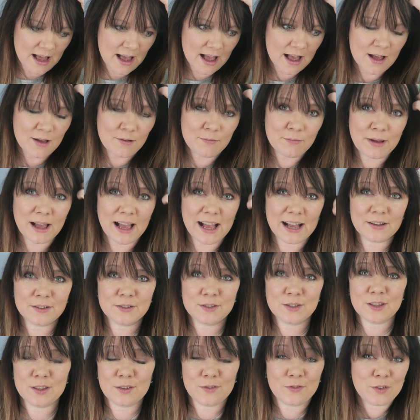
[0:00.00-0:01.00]
um,
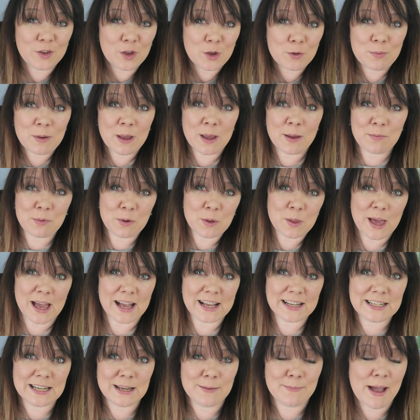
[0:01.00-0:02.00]
out of the few people that
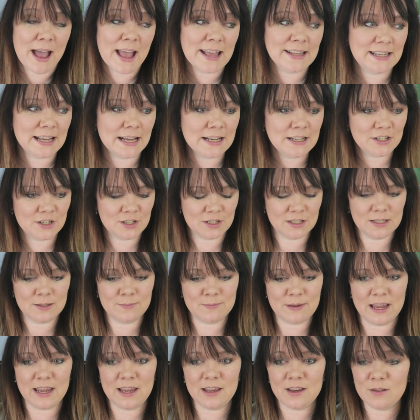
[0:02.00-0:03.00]
actually pay attention
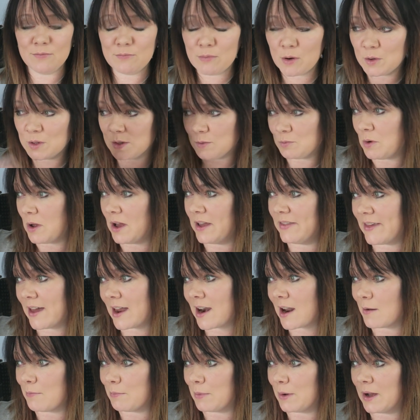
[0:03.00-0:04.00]
to me and you multiply
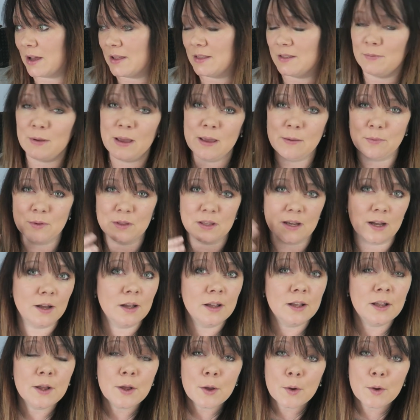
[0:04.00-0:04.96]
that up by the people that